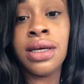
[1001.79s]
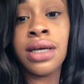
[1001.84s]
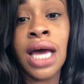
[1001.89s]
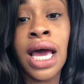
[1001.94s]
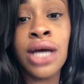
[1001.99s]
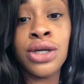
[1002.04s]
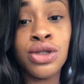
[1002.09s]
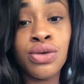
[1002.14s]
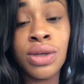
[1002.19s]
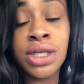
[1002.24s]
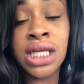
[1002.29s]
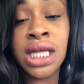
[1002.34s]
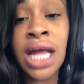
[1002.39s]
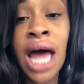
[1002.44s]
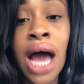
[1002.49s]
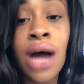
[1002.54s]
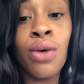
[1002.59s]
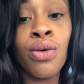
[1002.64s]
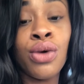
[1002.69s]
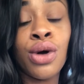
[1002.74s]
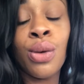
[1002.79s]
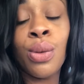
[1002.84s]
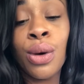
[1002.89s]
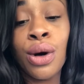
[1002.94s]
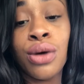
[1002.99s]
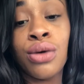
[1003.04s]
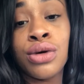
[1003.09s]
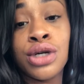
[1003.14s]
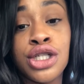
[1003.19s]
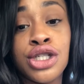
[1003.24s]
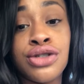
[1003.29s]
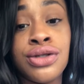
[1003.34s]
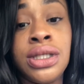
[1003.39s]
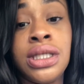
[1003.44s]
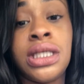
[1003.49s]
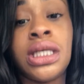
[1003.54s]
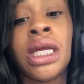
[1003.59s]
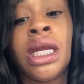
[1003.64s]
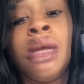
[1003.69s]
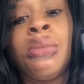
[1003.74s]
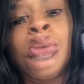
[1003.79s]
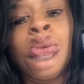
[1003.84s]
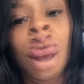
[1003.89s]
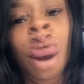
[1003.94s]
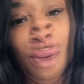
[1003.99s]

Angel is not going to work on the streets anymore.